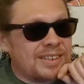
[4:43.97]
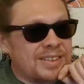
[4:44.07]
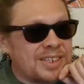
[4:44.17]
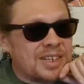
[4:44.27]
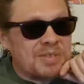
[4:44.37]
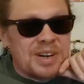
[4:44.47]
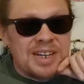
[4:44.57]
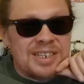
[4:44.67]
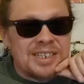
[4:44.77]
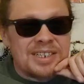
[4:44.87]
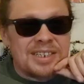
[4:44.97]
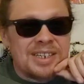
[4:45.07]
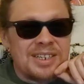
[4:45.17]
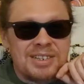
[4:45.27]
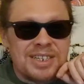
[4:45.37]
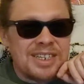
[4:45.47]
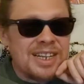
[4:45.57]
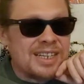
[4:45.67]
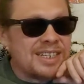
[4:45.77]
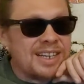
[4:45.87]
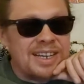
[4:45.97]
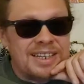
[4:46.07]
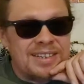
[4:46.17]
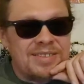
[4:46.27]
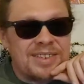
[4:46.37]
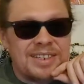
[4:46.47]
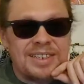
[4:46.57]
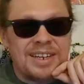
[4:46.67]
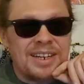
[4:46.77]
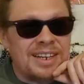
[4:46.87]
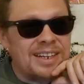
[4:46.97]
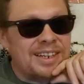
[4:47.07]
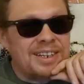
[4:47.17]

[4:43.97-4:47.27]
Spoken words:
sun rises, the sun sets, day gives to night.